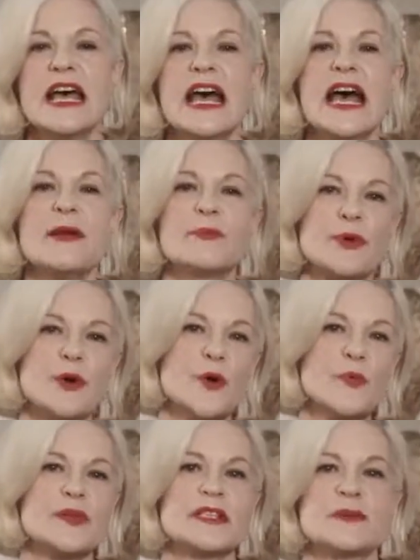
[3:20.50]
and
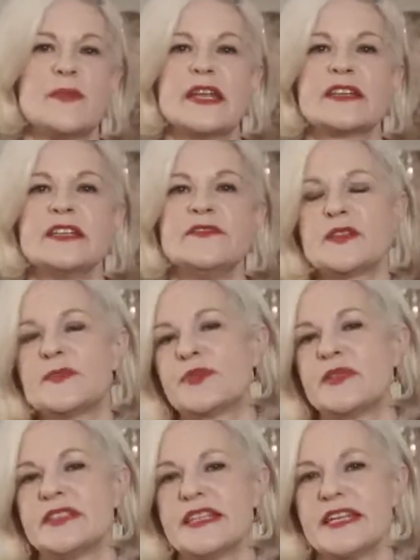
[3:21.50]
broad perspectives are
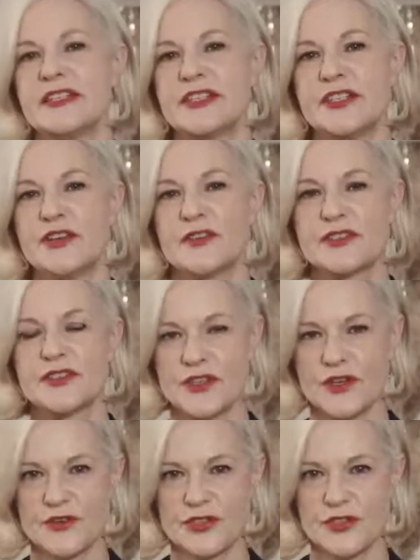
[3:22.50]
presented on
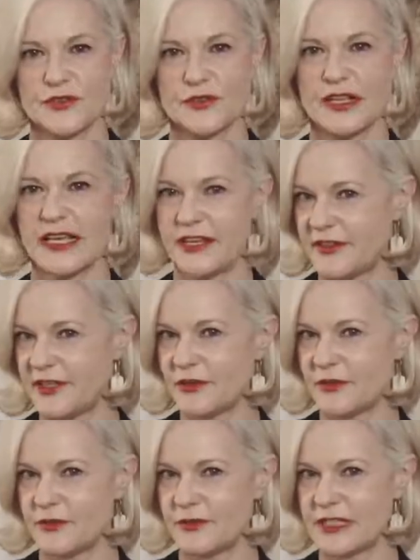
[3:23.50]
social,
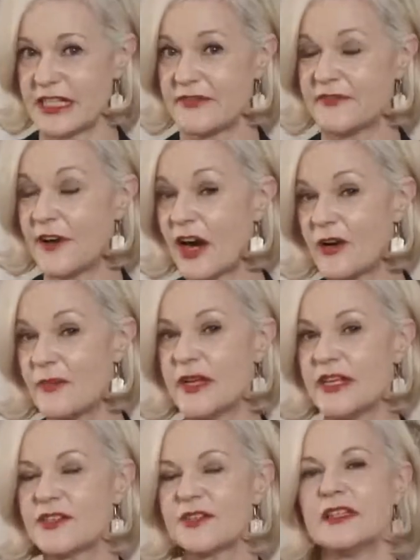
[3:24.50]
ethical,
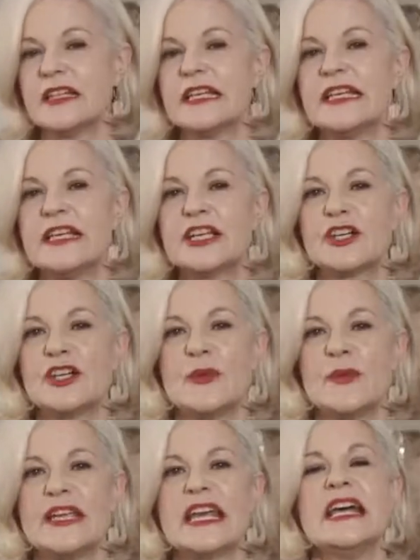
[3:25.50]
environmental,
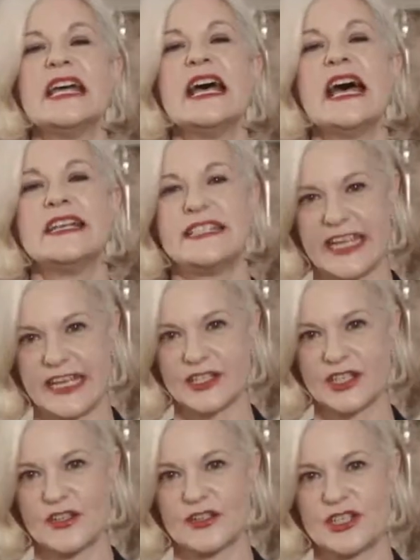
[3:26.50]
economic and
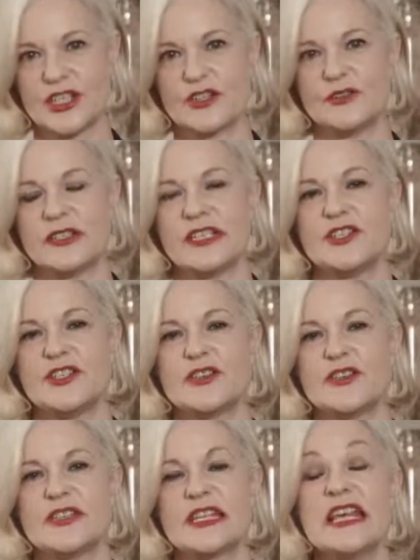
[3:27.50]
technological
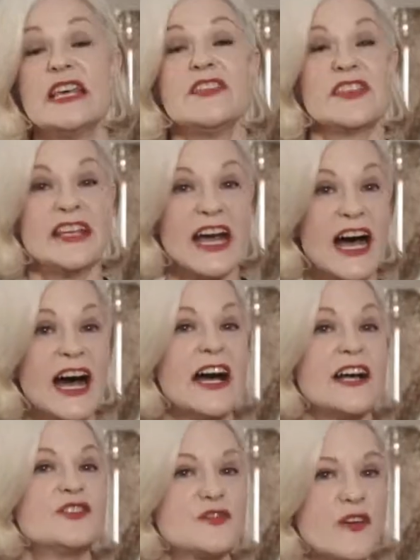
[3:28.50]
issues that
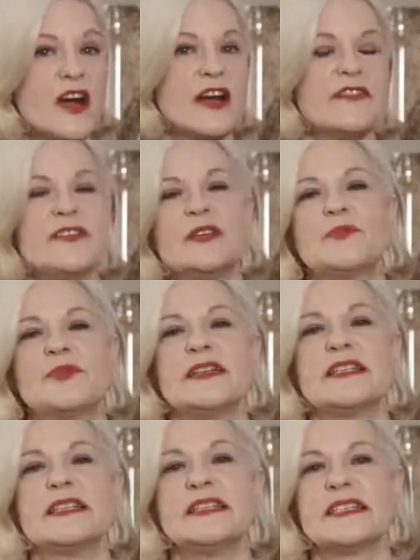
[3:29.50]
are driving
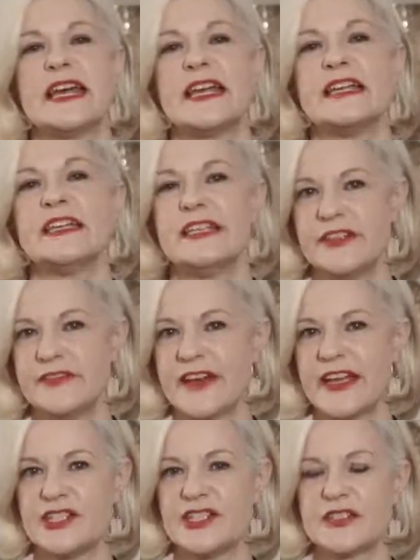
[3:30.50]
present-day
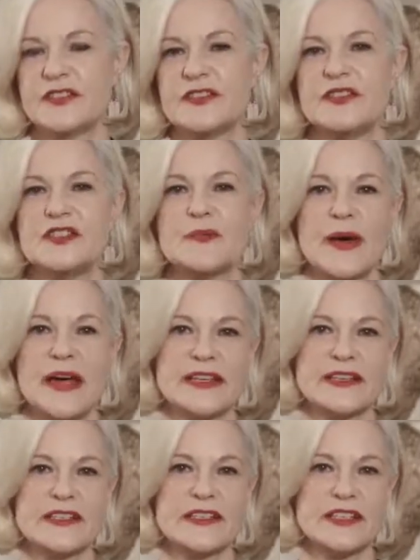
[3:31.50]
innovation,
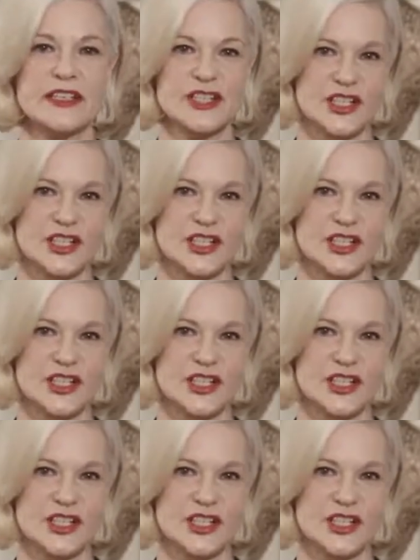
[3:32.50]
debate and